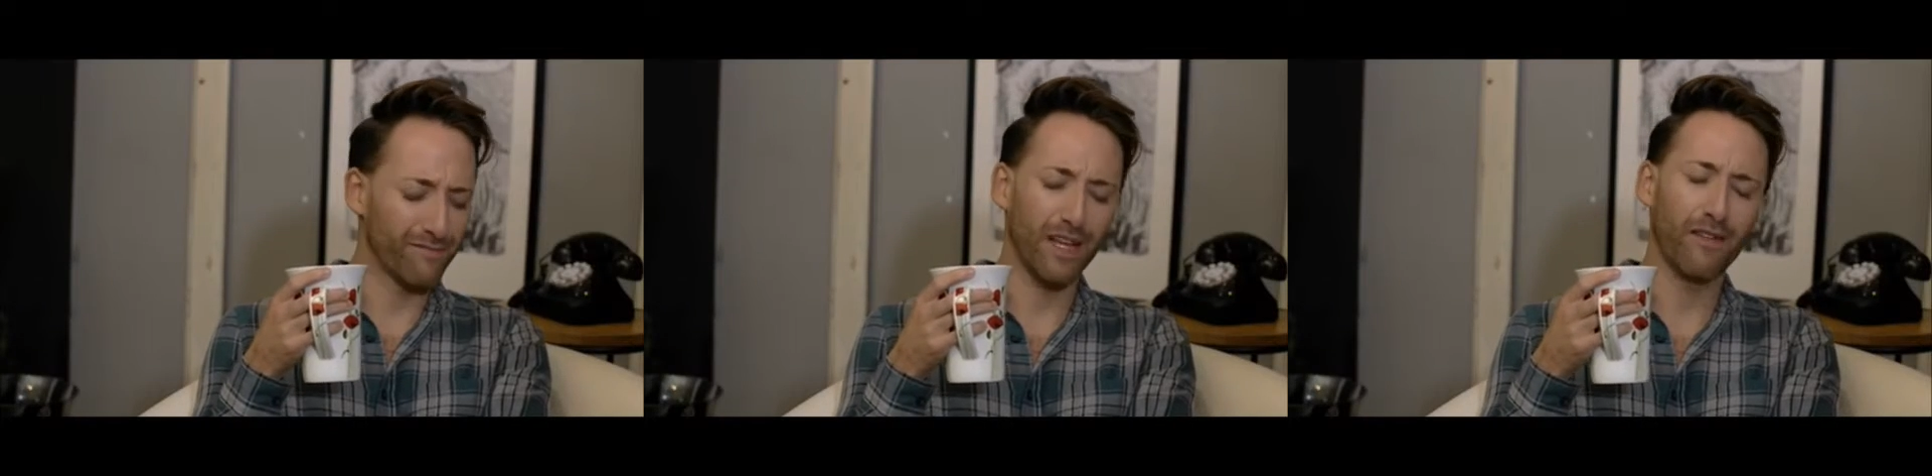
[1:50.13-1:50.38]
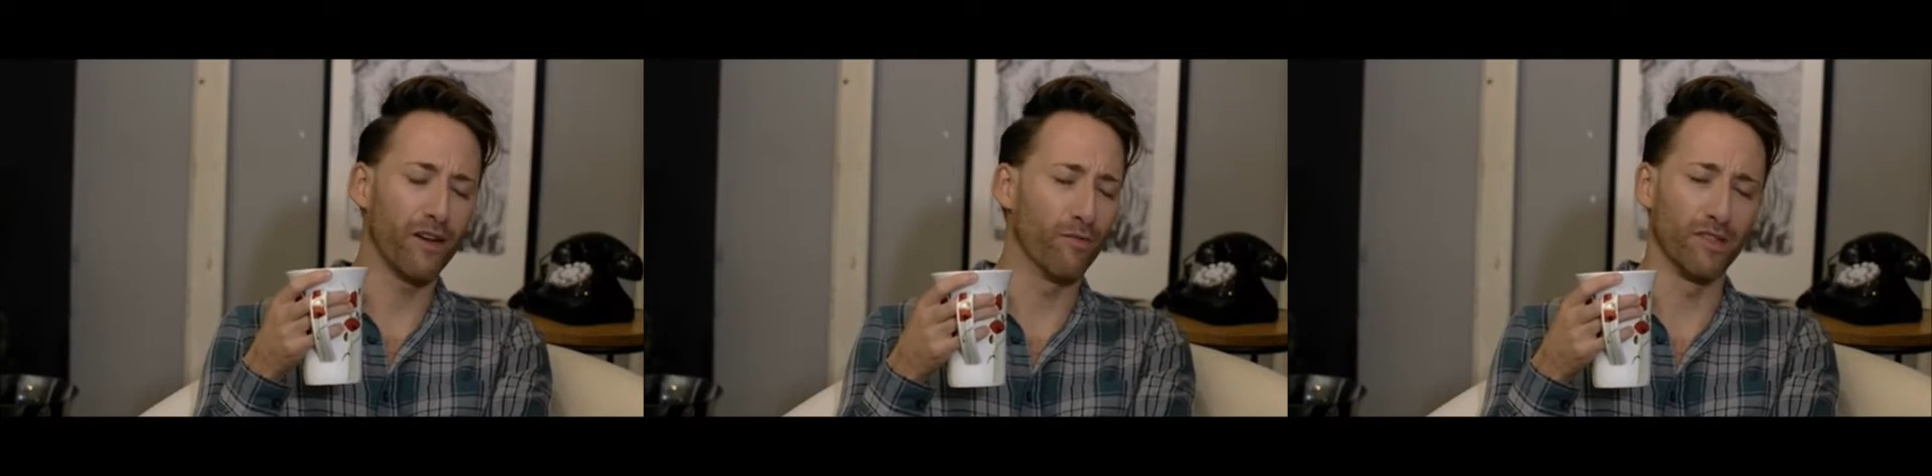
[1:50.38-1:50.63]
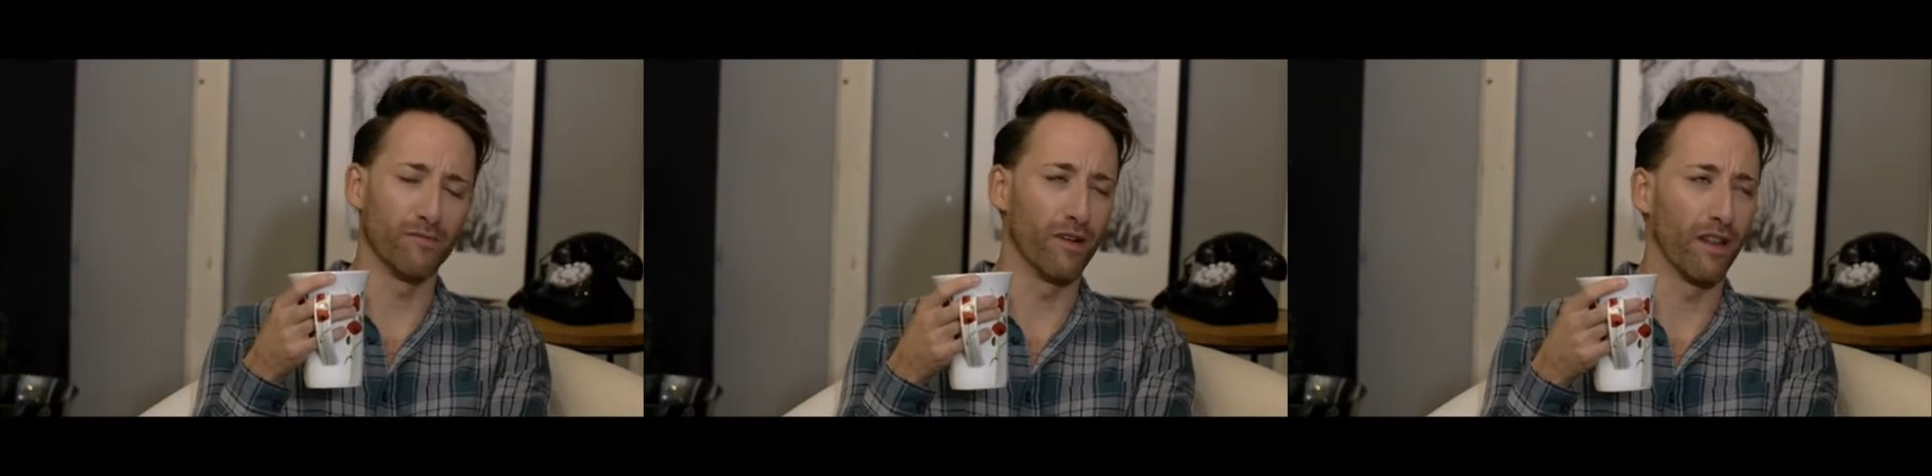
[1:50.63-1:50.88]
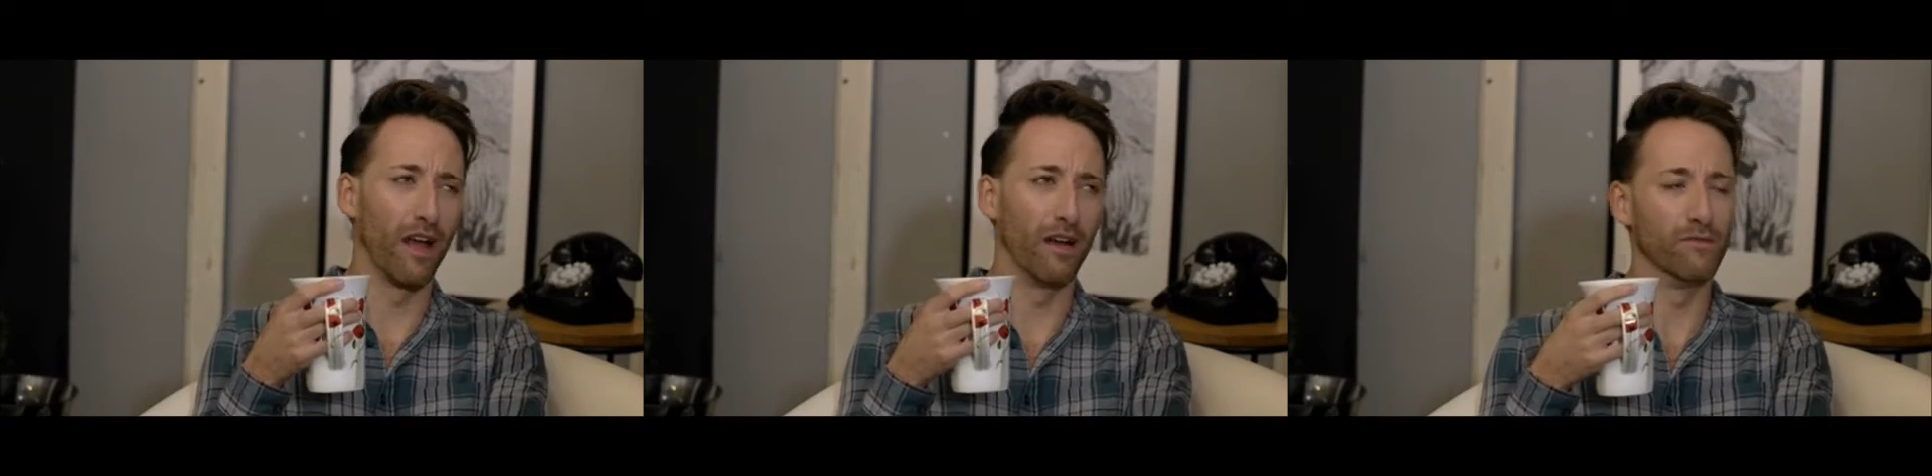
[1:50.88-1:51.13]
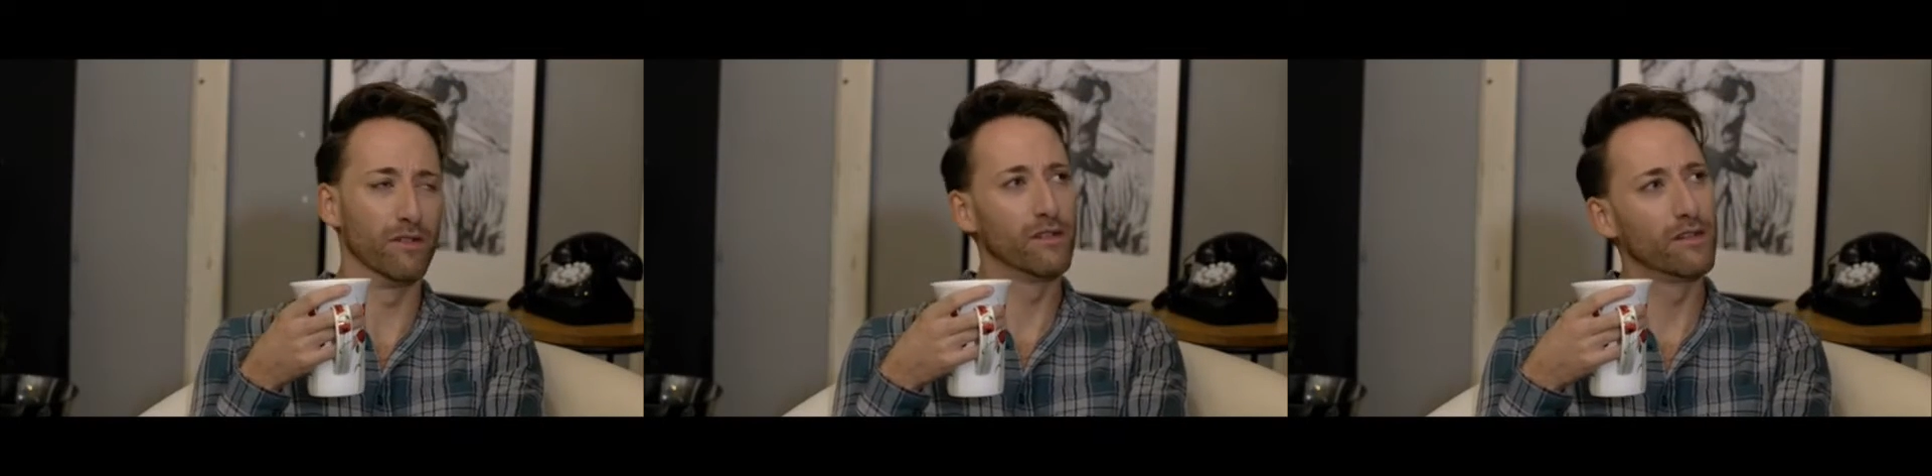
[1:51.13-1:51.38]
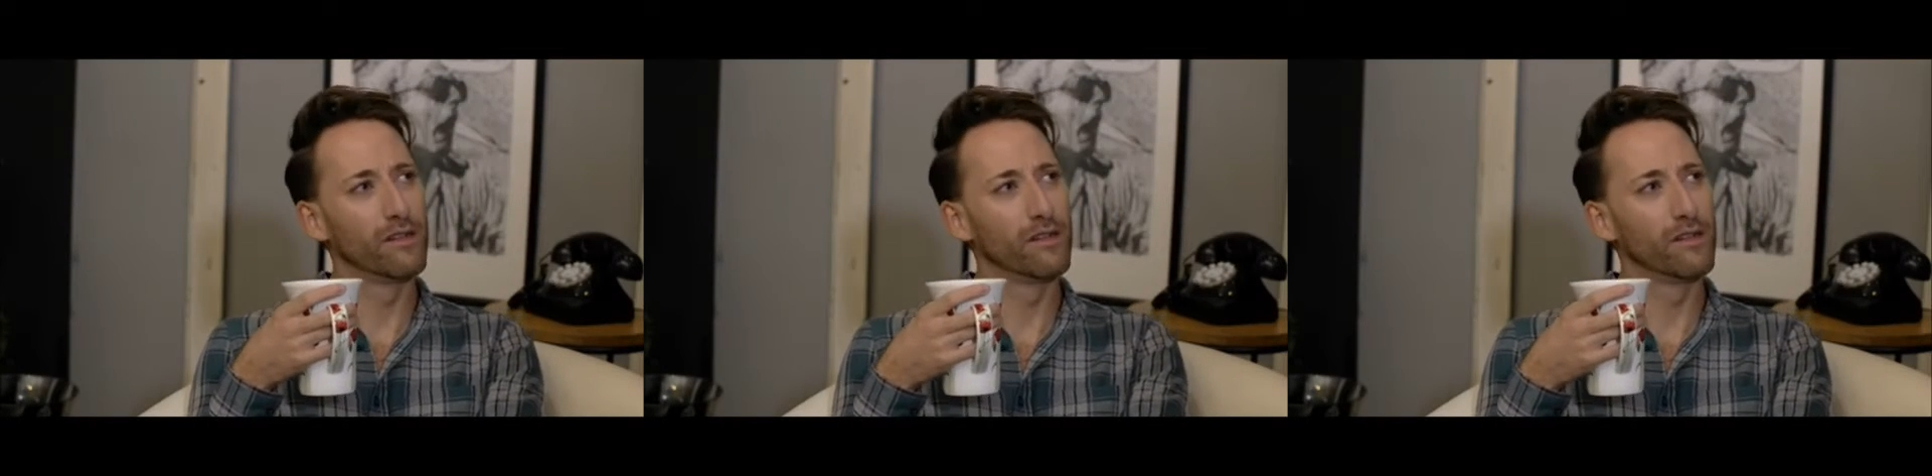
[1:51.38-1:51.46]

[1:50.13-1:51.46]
definitely wasn't one of them.